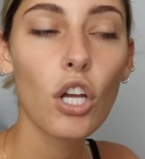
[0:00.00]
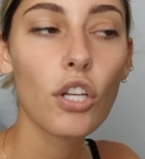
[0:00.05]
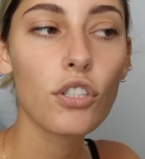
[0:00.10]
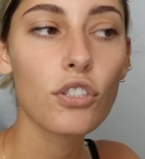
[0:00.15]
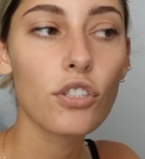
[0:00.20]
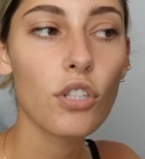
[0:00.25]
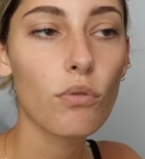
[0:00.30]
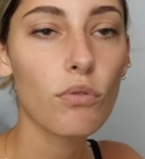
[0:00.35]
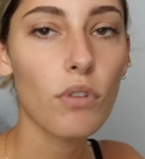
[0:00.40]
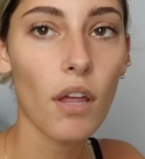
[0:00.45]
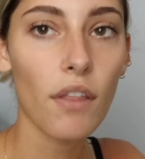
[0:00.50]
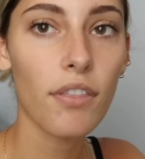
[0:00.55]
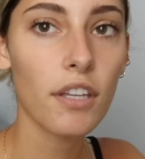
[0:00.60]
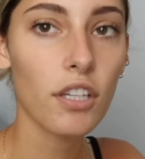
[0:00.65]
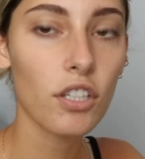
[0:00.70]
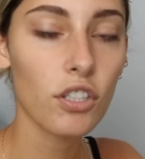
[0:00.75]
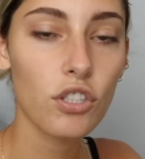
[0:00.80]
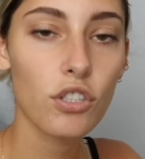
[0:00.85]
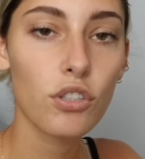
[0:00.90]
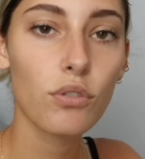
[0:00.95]
So
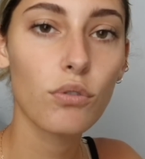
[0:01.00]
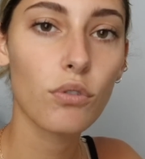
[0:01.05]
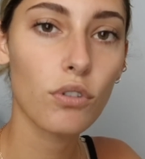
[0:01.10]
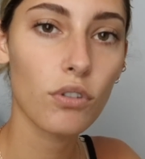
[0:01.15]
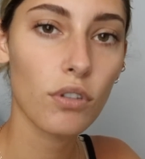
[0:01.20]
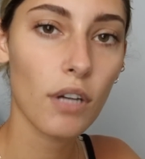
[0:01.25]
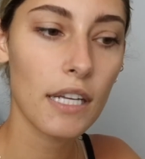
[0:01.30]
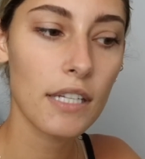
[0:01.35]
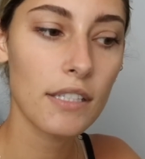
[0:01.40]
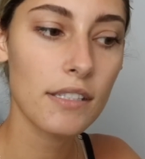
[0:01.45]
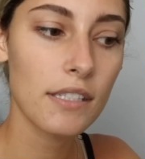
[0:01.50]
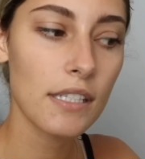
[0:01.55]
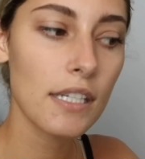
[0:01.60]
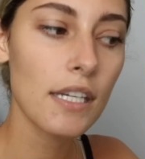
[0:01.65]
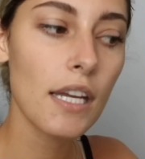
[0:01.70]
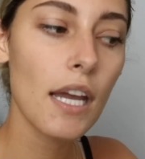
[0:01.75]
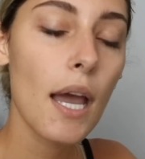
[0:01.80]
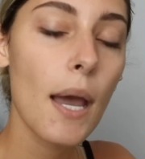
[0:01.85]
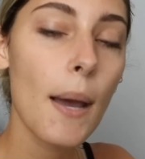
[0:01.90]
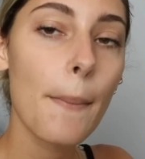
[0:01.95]
nothing too
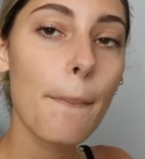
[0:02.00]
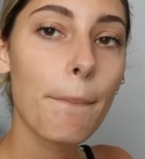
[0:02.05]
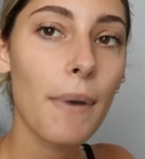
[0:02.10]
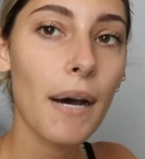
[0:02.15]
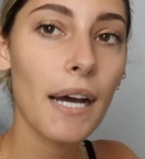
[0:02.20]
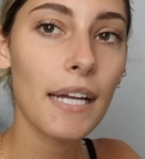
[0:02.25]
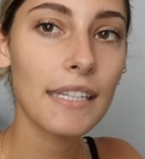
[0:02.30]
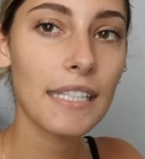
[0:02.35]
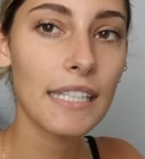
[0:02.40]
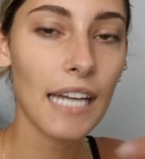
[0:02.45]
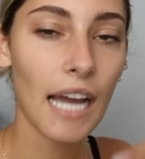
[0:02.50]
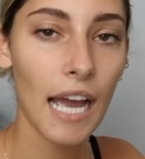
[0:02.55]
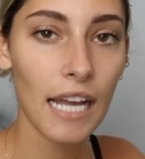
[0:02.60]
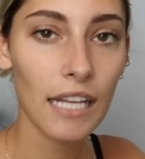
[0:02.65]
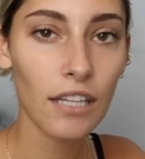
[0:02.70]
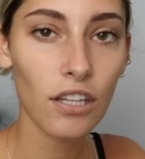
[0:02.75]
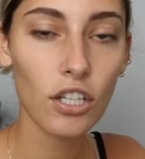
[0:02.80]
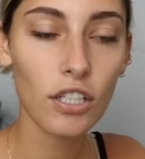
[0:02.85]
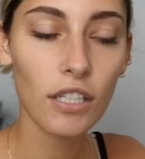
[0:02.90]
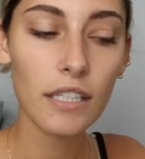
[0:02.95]
crazy, but the
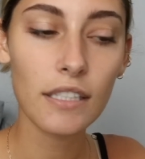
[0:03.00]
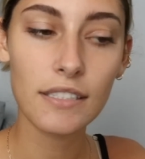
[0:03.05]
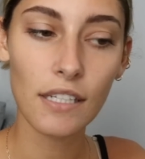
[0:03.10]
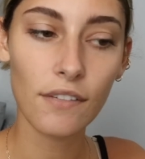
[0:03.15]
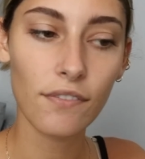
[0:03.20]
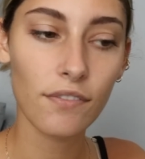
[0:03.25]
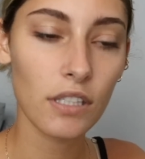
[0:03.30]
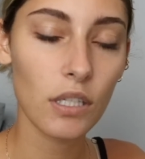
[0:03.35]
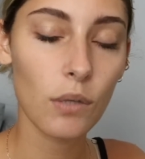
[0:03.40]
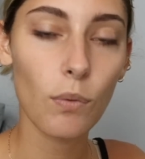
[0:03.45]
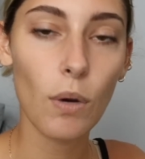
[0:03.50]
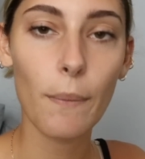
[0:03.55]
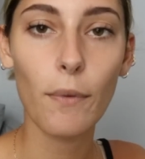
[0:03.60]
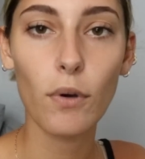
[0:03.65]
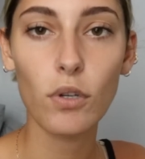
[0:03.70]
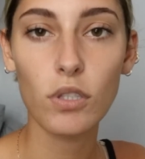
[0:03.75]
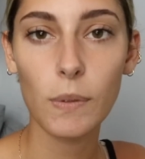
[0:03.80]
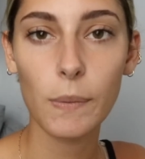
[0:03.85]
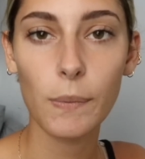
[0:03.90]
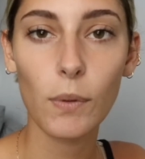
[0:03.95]
eye look is definitely what
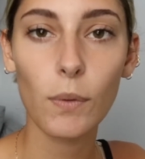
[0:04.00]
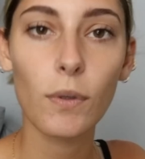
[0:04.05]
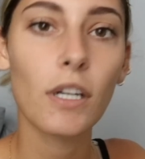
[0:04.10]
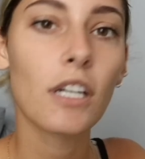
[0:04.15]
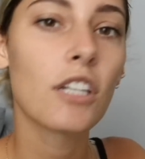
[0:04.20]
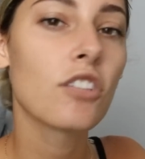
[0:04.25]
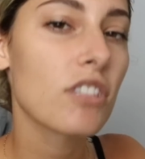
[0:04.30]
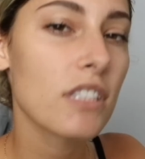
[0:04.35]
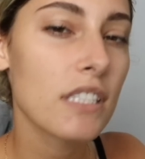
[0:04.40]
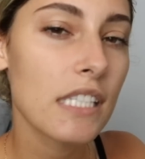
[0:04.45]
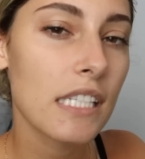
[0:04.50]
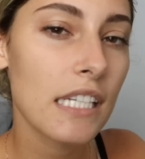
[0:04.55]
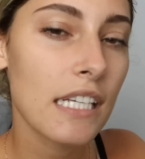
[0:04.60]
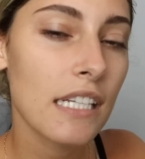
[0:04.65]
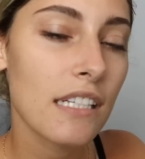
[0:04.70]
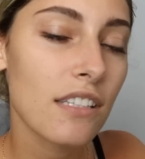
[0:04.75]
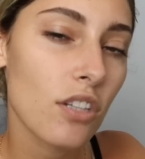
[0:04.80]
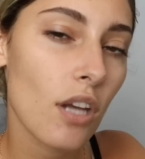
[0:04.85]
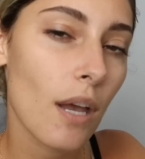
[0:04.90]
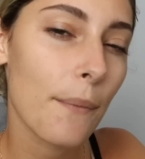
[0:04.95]
most people were interested
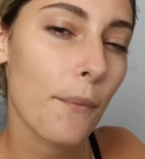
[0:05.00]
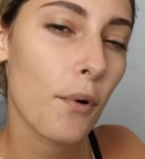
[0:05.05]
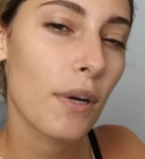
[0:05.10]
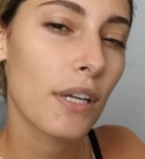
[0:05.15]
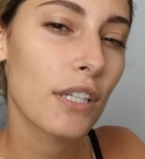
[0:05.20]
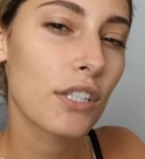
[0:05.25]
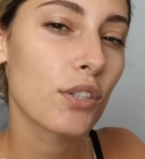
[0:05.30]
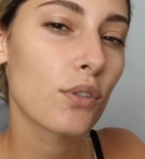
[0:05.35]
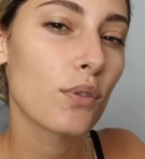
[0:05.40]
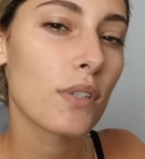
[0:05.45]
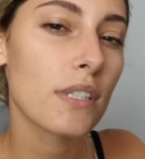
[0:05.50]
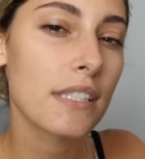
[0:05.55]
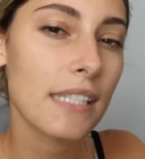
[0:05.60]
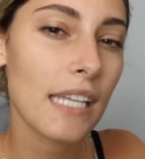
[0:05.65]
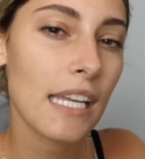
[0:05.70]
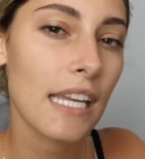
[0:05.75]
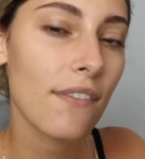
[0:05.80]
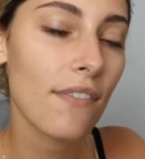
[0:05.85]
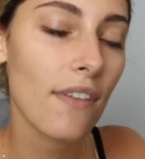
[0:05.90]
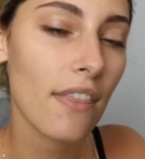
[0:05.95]
in. So I'm going to
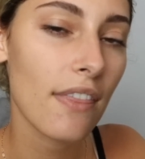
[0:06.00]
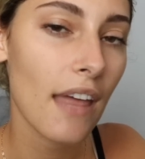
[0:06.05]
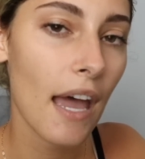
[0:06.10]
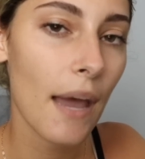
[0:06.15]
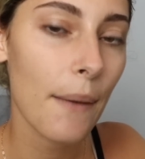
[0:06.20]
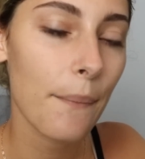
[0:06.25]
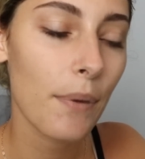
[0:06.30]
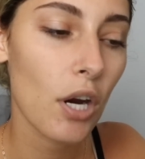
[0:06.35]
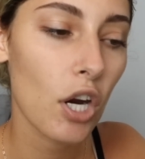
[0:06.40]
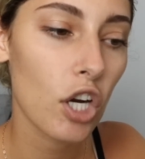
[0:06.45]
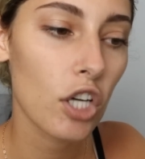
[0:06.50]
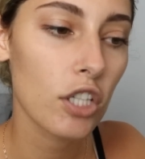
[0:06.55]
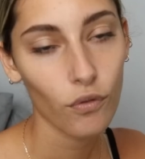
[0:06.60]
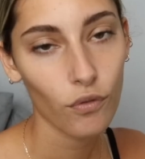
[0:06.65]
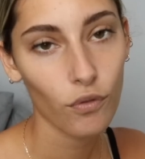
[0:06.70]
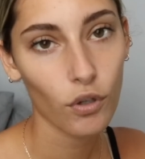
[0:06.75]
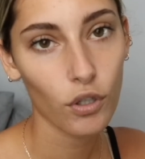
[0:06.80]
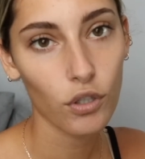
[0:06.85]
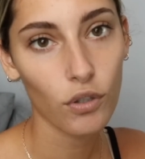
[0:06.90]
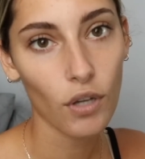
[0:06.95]
save that part
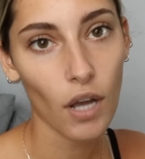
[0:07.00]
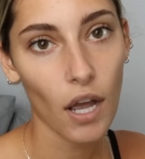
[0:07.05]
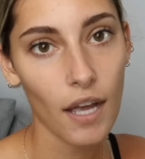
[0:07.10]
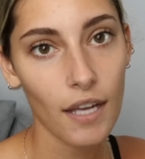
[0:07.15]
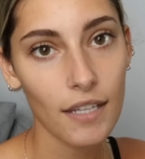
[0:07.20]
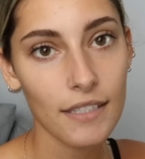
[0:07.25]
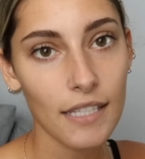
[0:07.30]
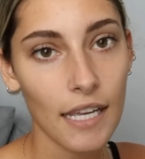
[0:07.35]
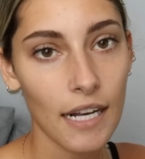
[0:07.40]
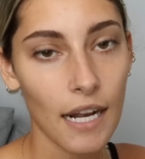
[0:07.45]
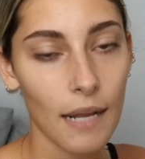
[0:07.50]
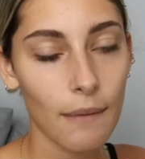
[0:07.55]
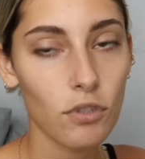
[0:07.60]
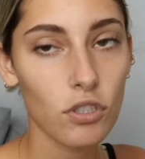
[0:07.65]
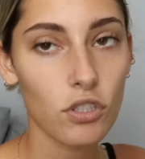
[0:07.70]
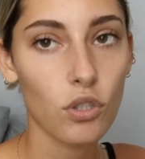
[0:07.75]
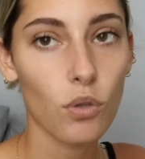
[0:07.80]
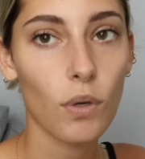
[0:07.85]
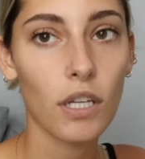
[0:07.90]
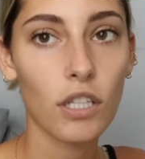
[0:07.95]
for you guys and I'm
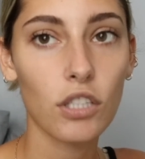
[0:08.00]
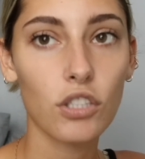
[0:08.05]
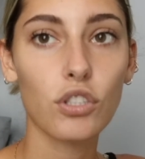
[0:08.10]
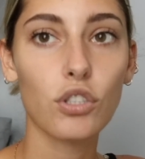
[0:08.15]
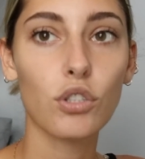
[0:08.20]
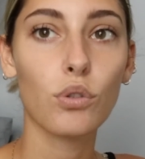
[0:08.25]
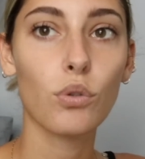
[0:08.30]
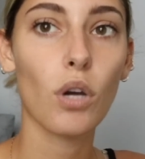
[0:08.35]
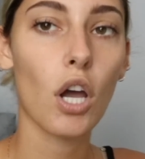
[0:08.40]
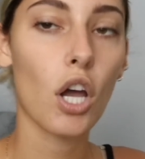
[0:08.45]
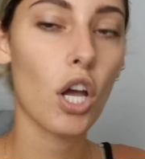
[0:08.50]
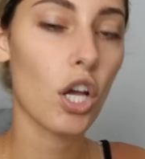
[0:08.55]
just going to